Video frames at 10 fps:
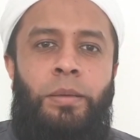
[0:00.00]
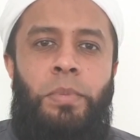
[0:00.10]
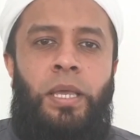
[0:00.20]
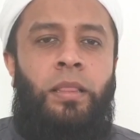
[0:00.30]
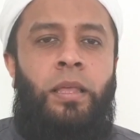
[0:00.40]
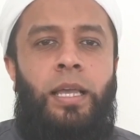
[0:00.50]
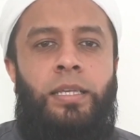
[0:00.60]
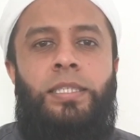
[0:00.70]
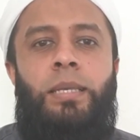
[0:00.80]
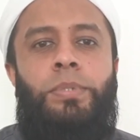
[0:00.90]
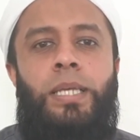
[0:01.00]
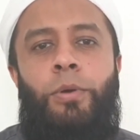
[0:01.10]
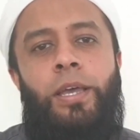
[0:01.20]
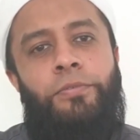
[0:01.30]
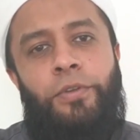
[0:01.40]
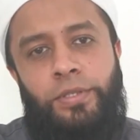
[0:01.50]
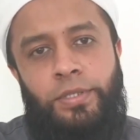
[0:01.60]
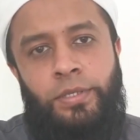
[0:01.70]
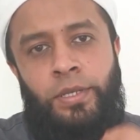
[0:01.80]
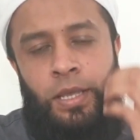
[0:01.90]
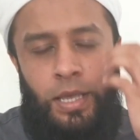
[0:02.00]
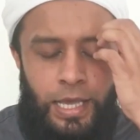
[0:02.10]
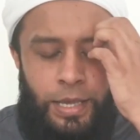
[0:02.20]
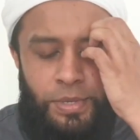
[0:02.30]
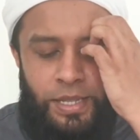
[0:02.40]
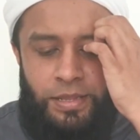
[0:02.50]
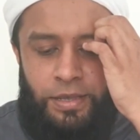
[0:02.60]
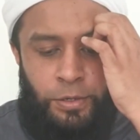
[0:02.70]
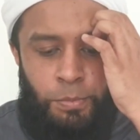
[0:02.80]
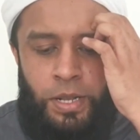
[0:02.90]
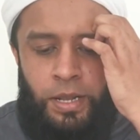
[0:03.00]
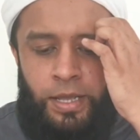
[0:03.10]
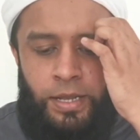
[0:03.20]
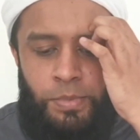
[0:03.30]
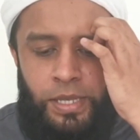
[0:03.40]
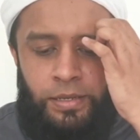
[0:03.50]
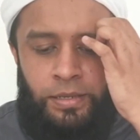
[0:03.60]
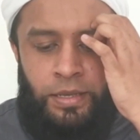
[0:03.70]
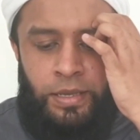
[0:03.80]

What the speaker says: May Allah accept our efforts. Ameen ya Rabbil Alameen.